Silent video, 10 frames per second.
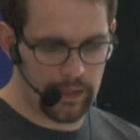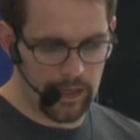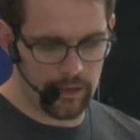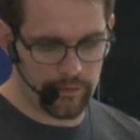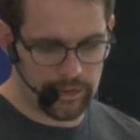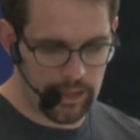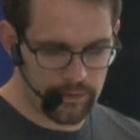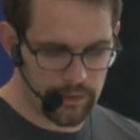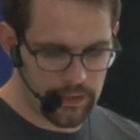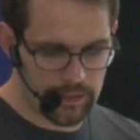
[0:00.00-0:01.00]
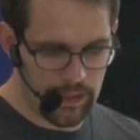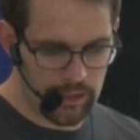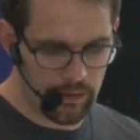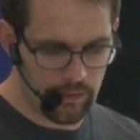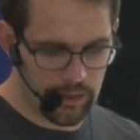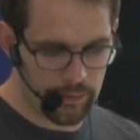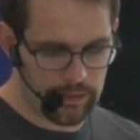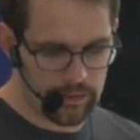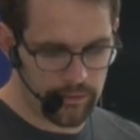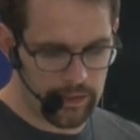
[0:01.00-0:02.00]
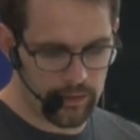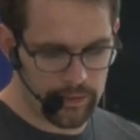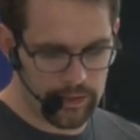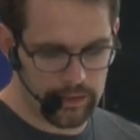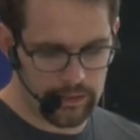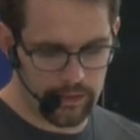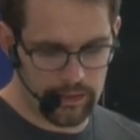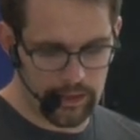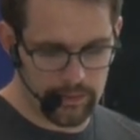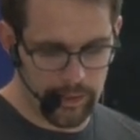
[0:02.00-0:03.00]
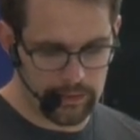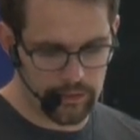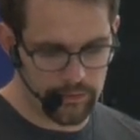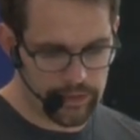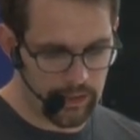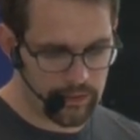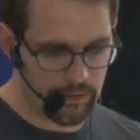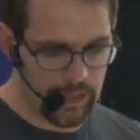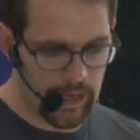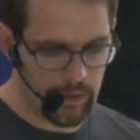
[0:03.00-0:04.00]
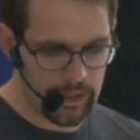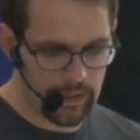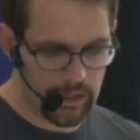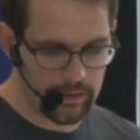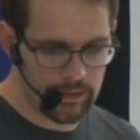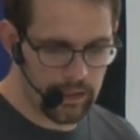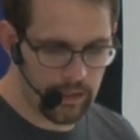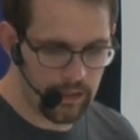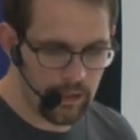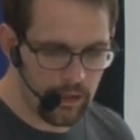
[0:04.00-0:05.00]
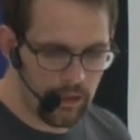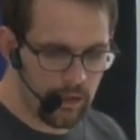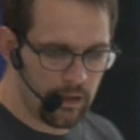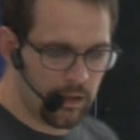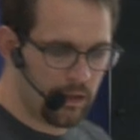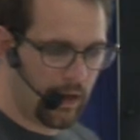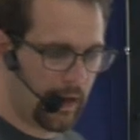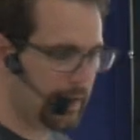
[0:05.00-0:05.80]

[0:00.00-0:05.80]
kind of a test, which is I know that with this random seed, these are the expected results. So now I can say, I